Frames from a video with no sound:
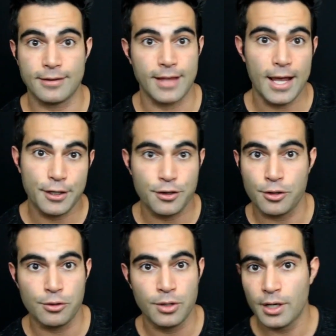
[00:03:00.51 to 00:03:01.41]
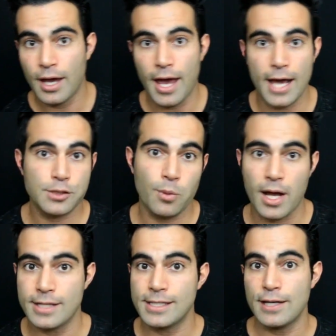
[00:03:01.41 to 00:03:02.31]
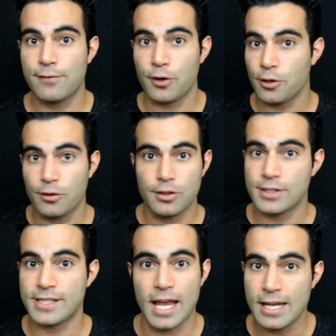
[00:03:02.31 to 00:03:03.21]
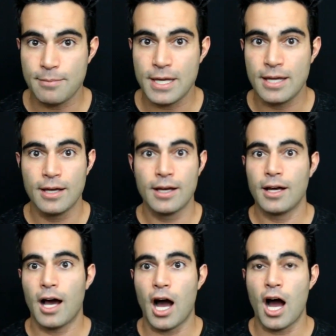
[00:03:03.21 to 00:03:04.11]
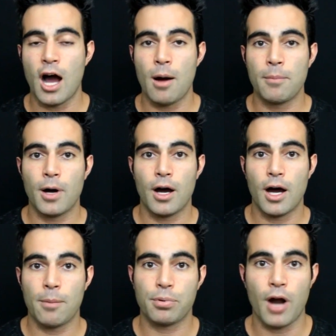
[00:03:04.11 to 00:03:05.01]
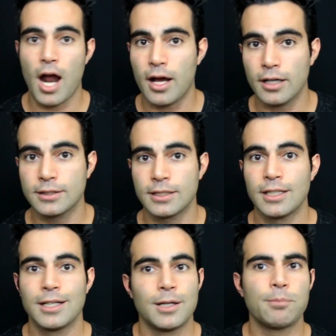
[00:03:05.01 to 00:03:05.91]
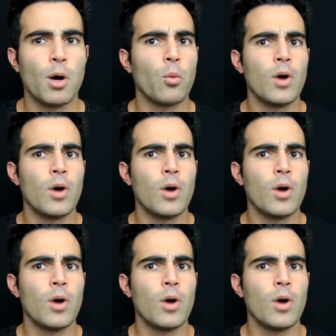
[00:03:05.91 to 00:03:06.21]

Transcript: thank you X, Y, and Z for sending me a product. But